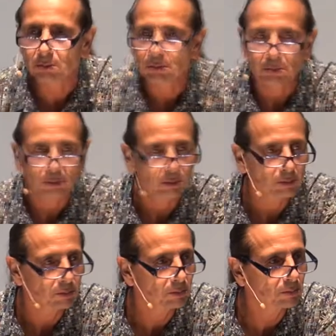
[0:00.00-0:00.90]

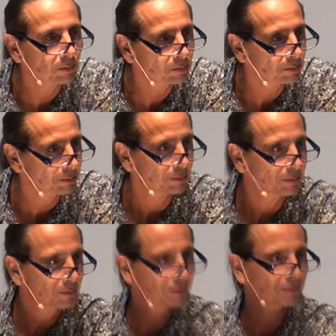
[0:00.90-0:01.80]

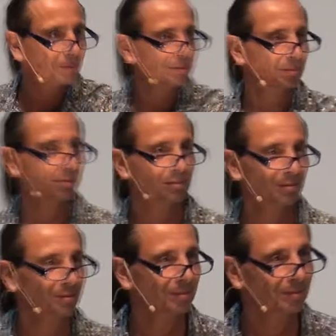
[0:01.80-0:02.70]

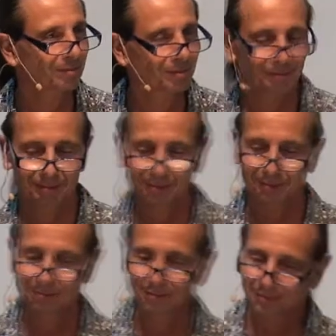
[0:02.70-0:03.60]

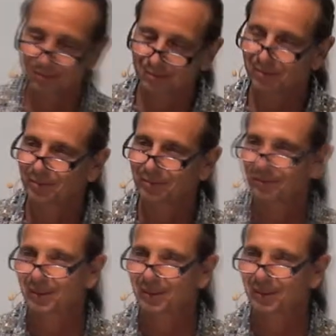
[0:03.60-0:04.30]
(no one is talking)